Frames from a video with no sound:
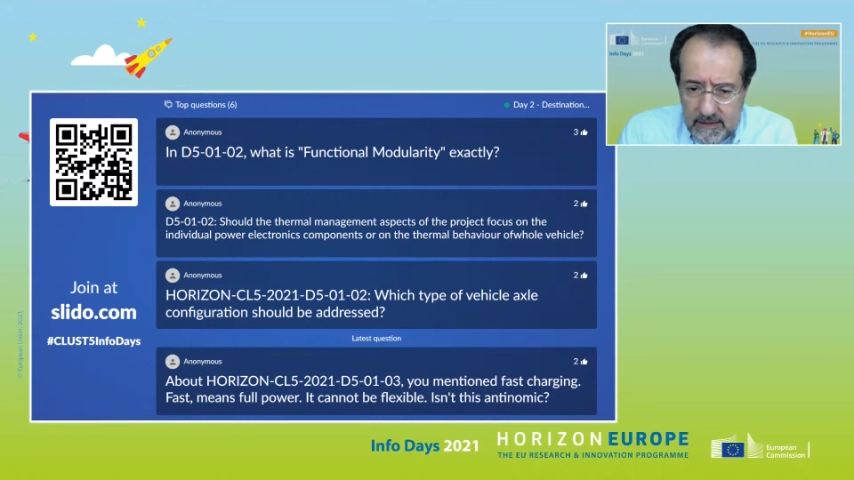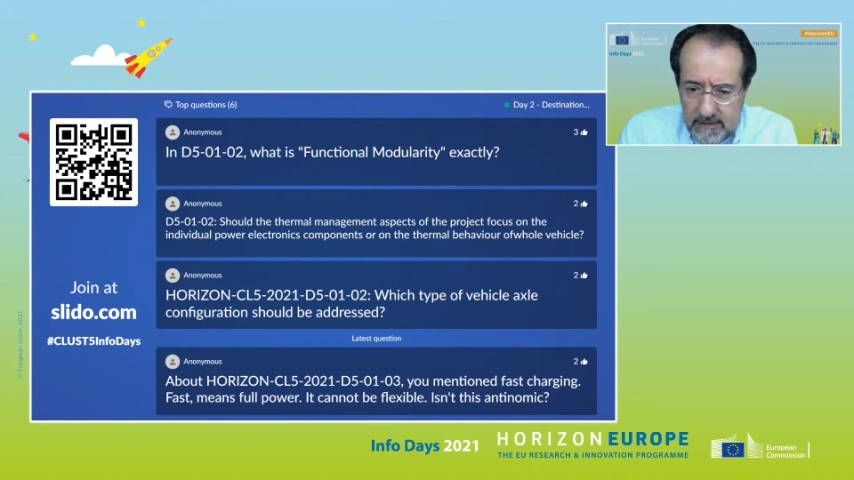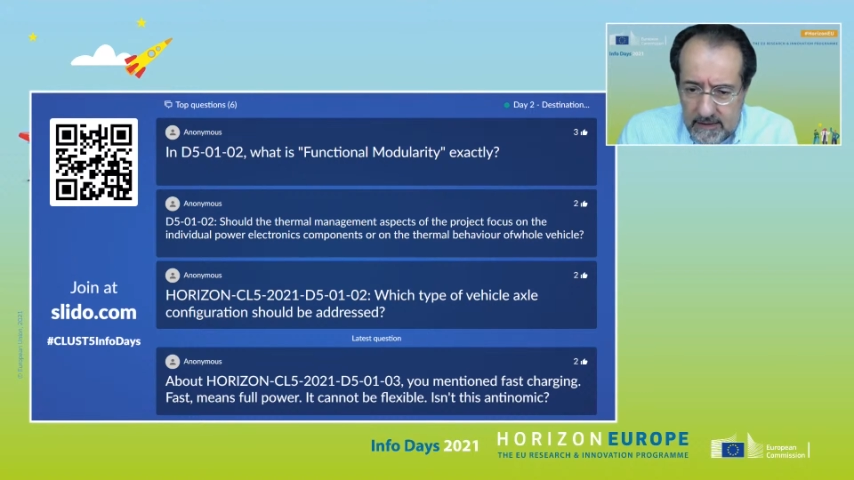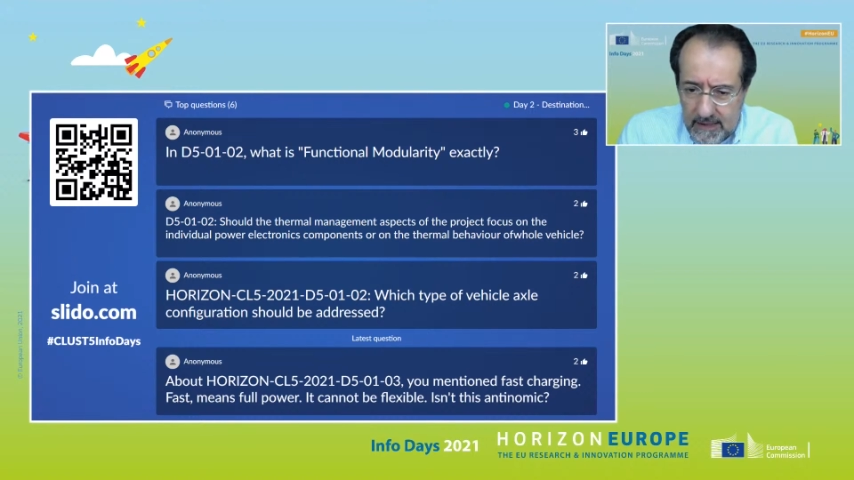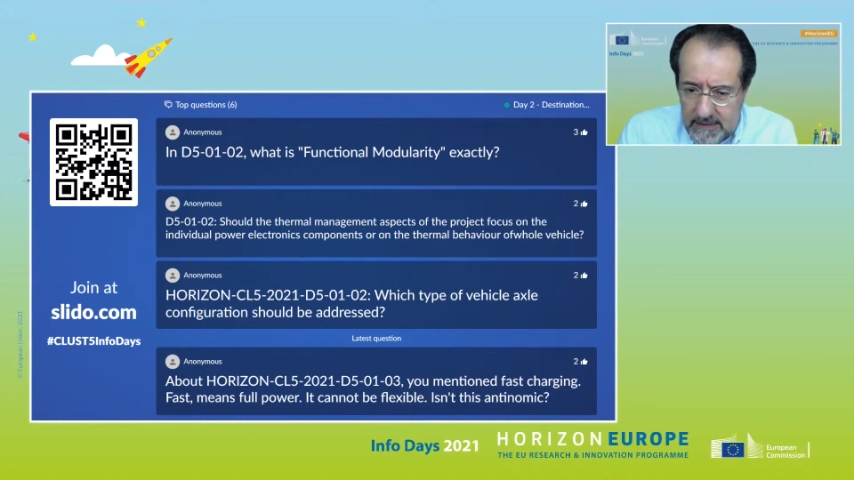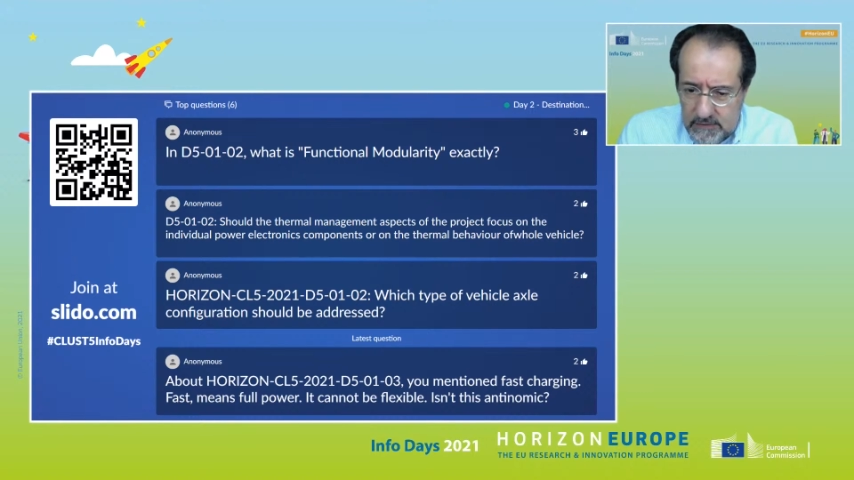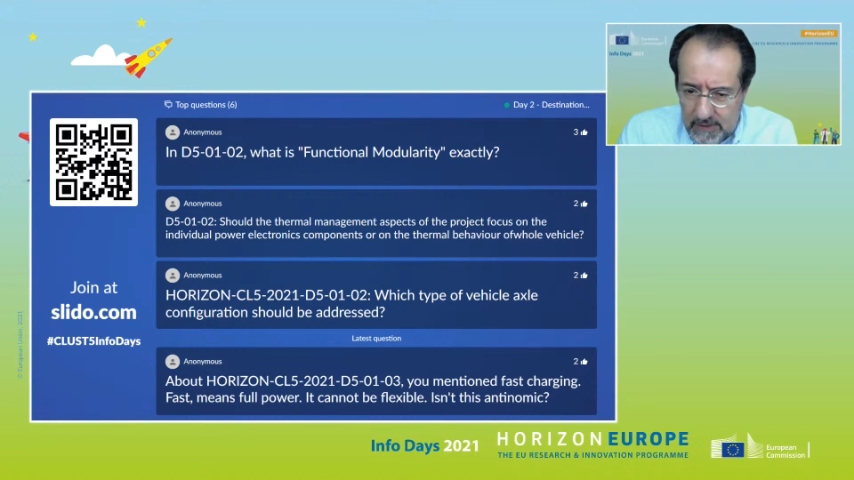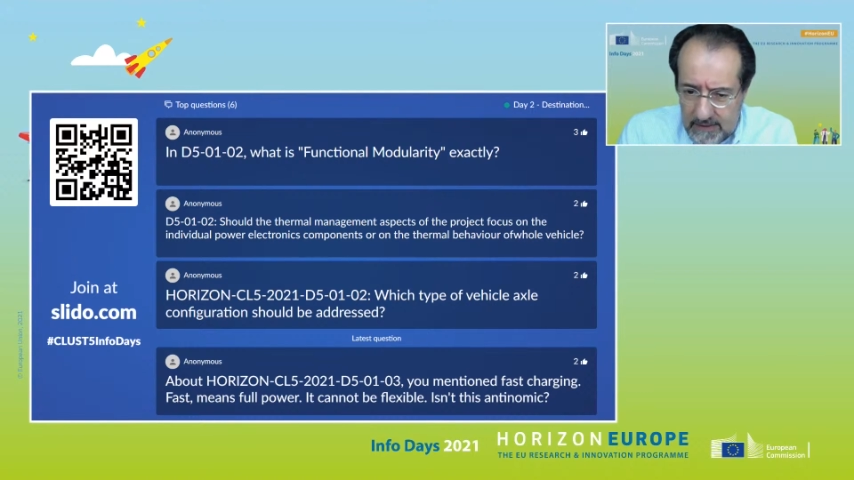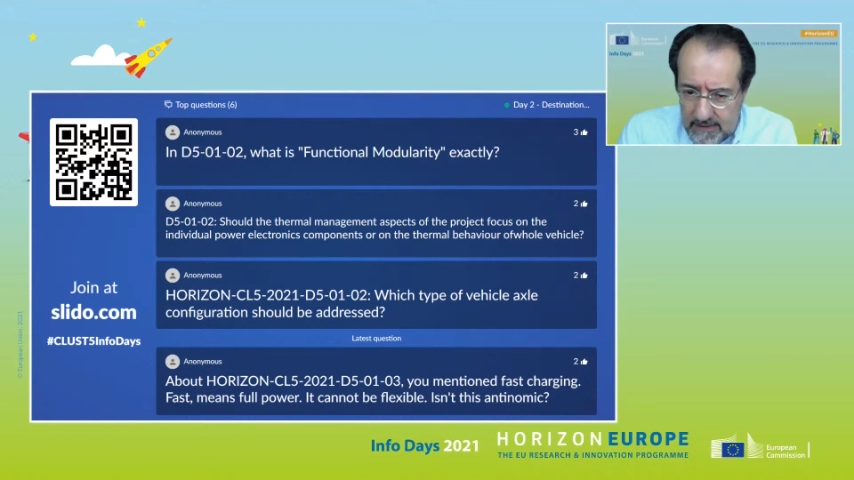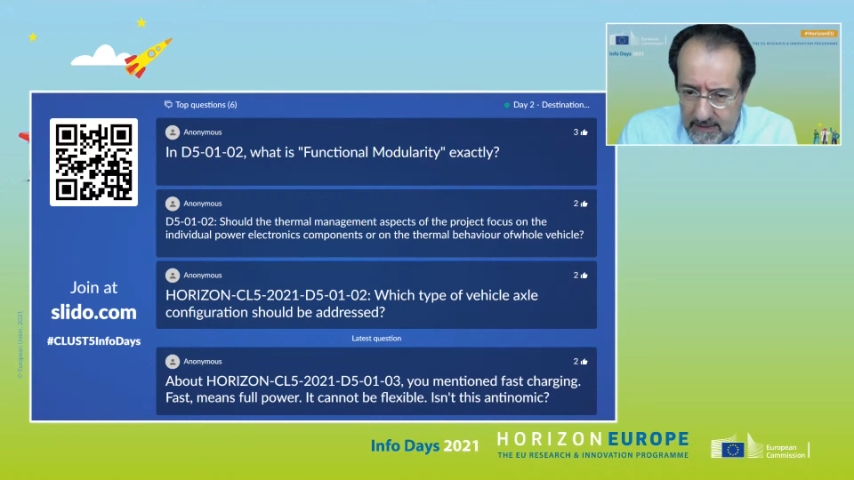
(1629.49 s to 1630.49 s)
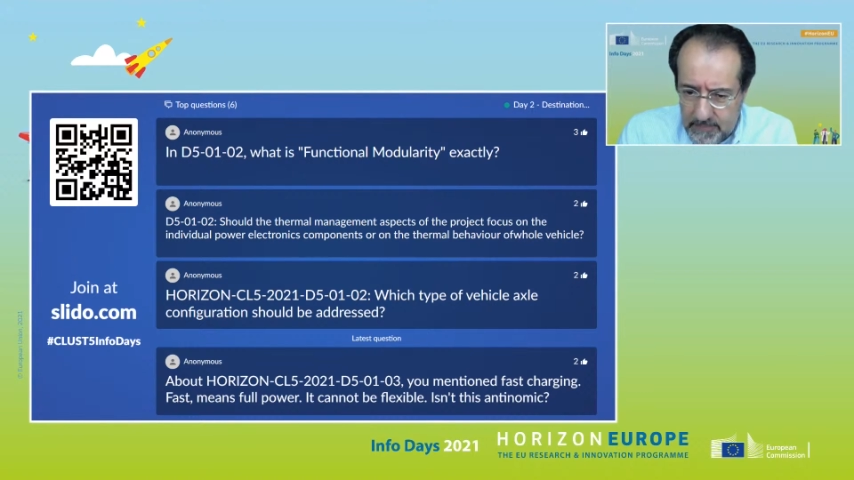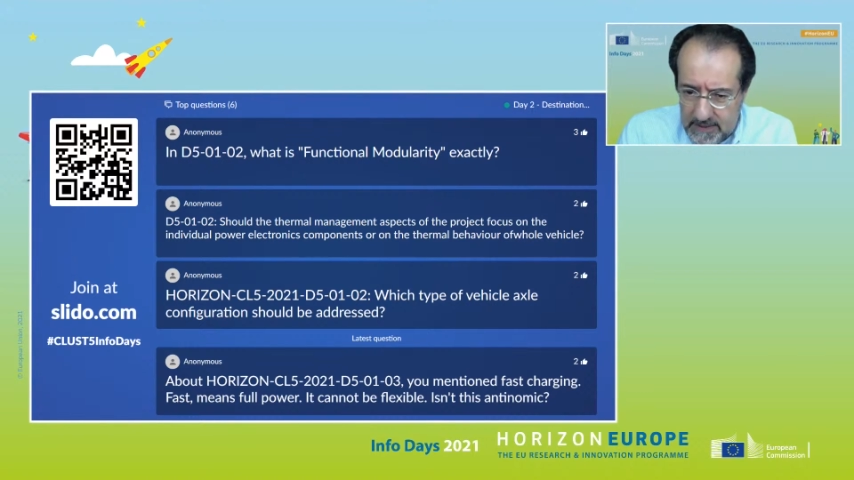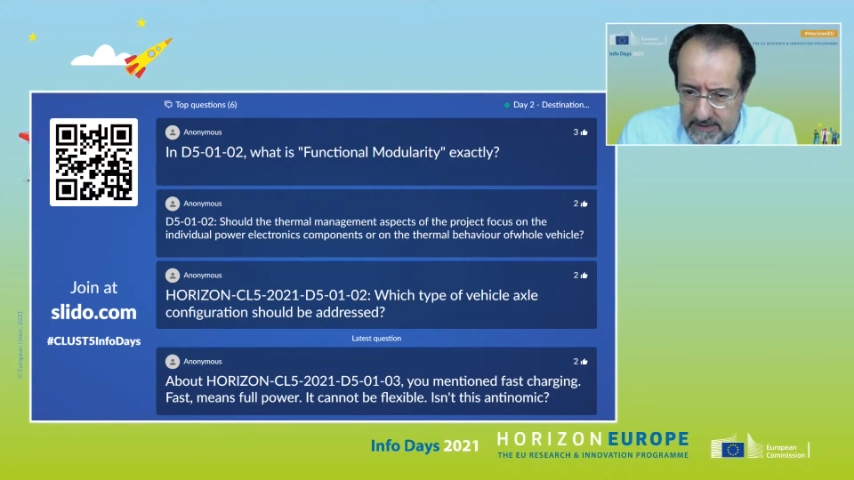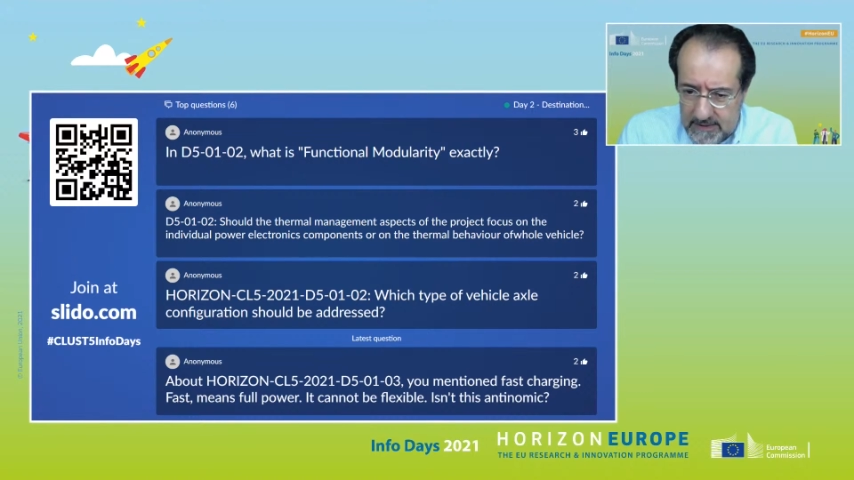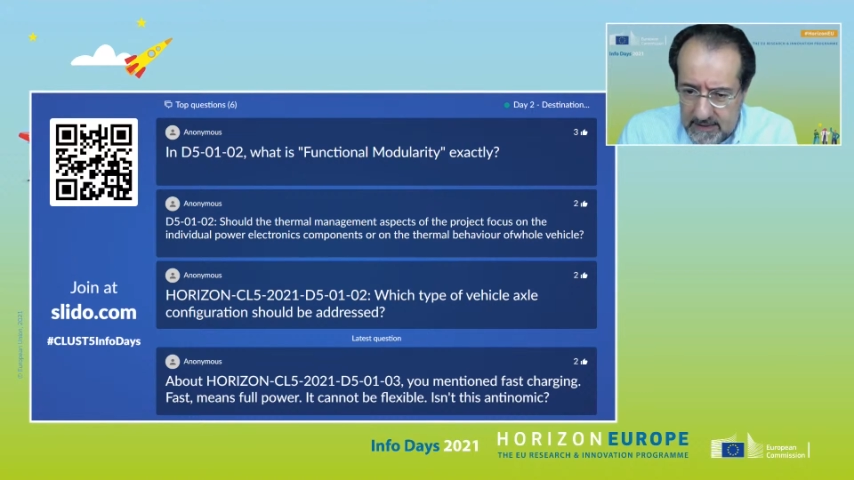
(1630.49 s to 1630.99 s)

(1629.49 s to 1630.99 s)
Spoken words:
the last one that appears